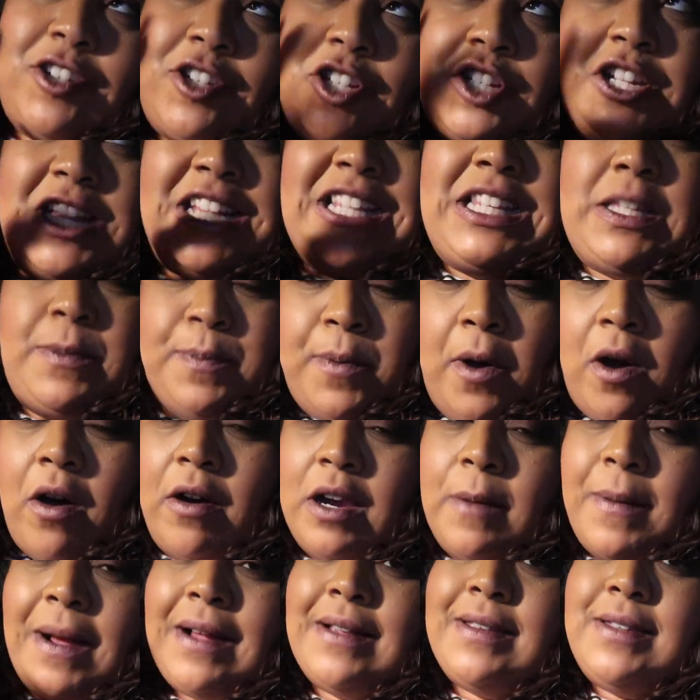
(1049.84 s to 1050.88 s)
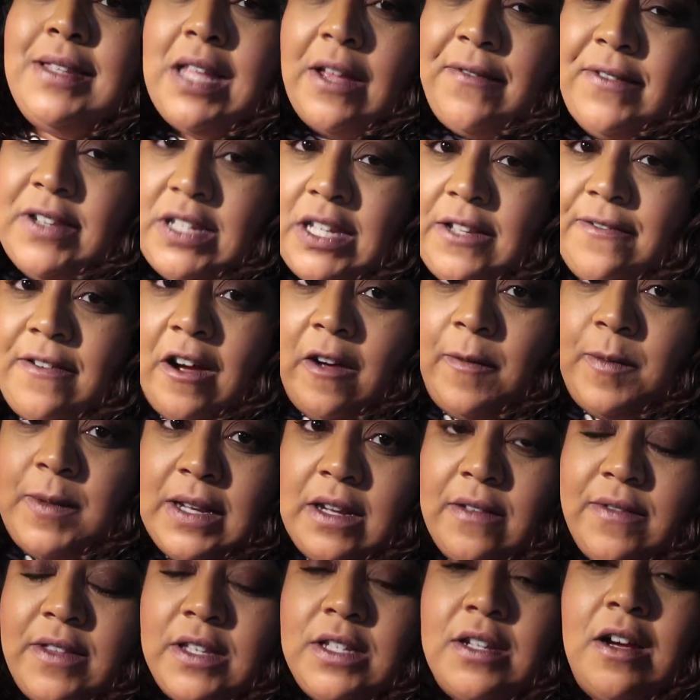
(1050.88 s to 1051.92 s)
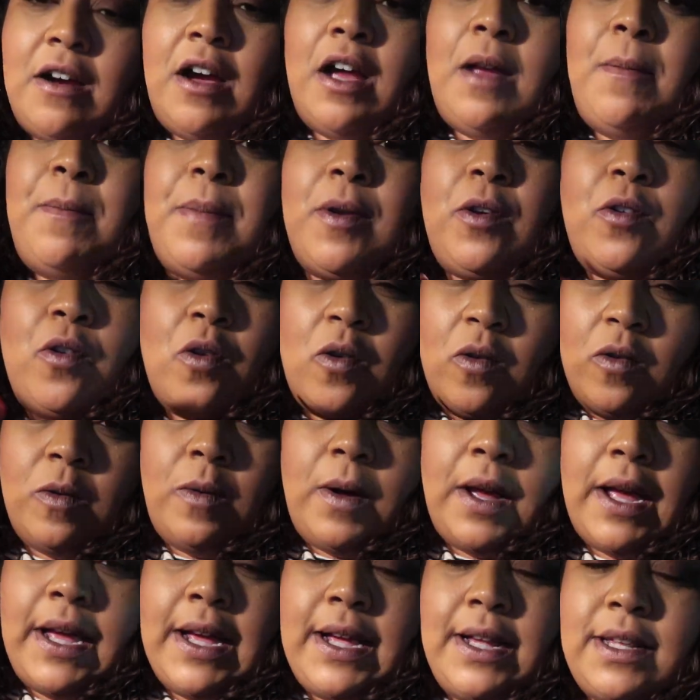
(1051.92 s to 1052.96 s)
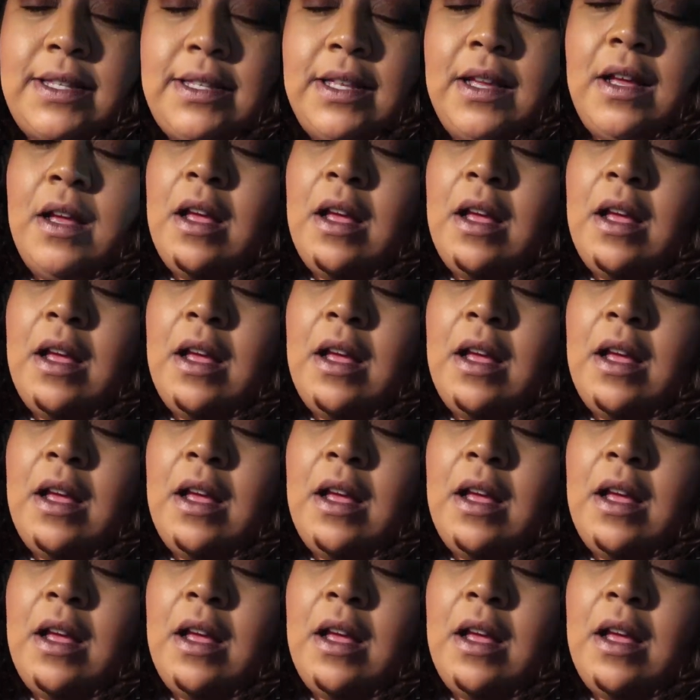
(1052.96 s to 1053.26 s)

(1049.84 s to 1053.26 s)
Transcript: she's spot on about 75% of the time, but not always.